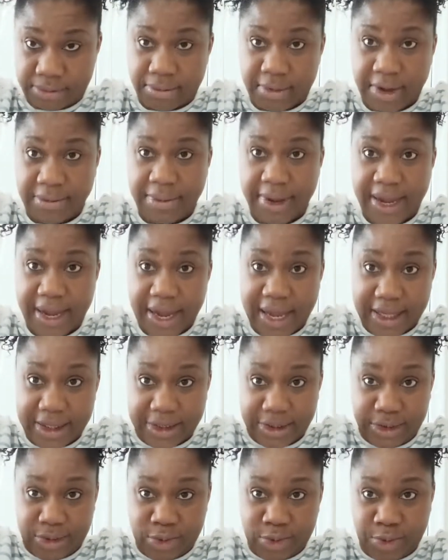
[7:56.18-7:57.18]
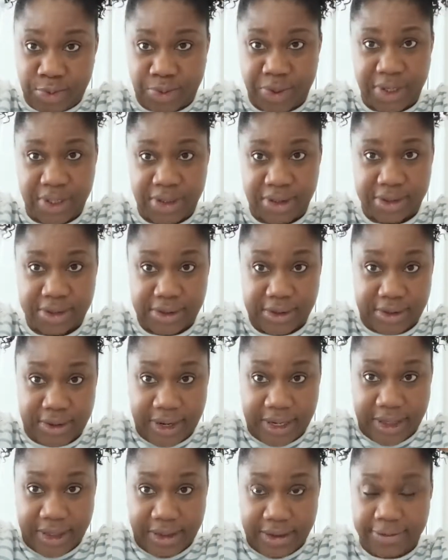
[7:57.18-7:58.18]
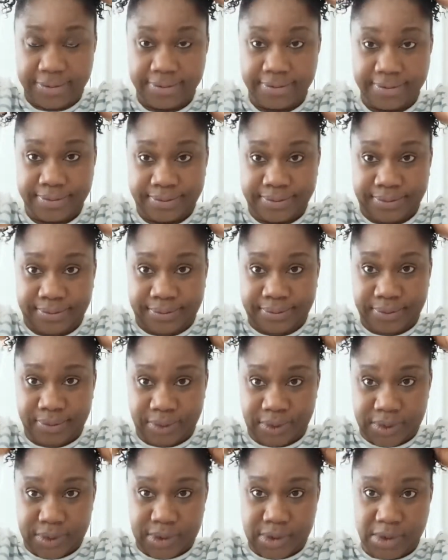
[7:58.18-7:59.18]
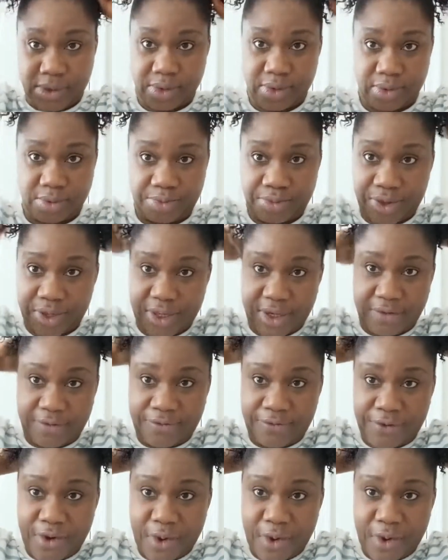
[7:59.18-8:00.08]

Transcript: Remember, it has two pins, all right? So bring it